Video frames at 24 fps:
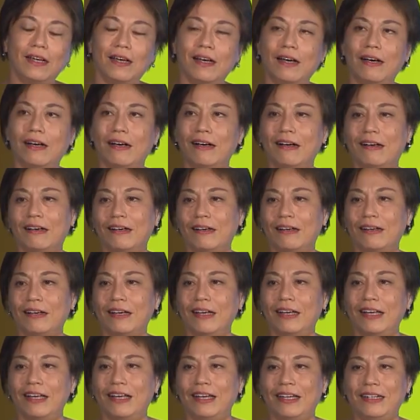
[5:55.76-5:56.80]
I
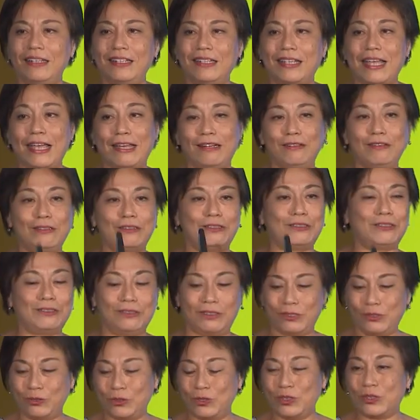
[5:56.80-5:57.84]
think Daniel
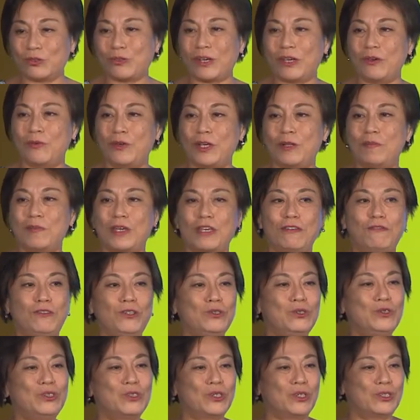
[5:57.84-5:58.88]
knows quite well my
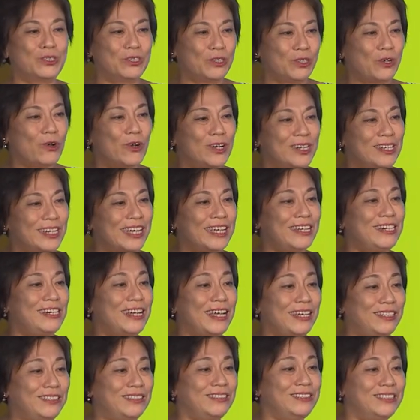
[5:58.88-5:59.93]
views on the online
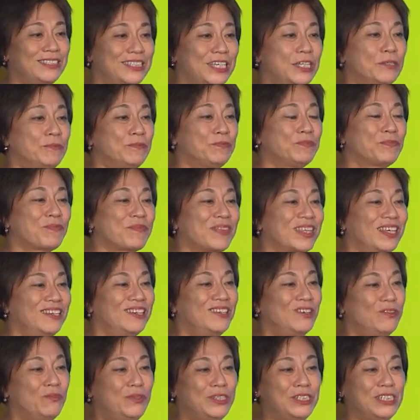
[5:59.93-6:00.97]
licensing,
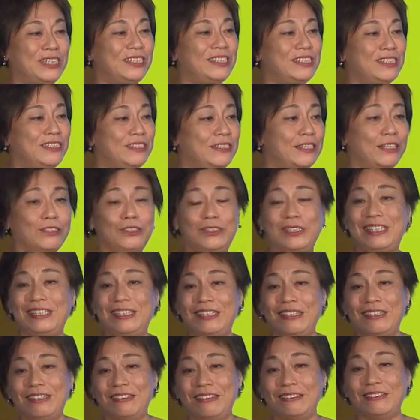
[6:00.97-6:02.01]
which is
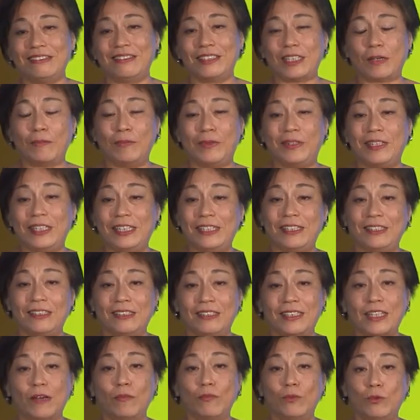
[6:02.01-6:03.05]
essentially somebody in
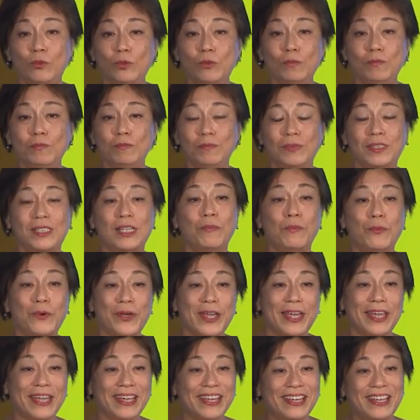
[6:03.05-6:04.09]
some room
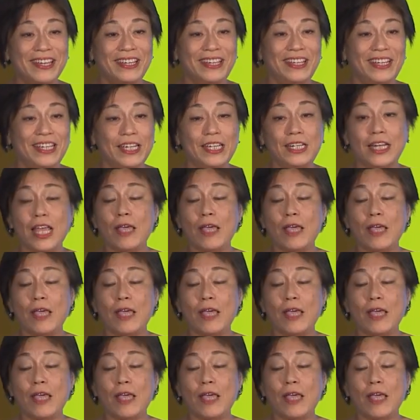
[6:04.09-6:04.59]
somewhere in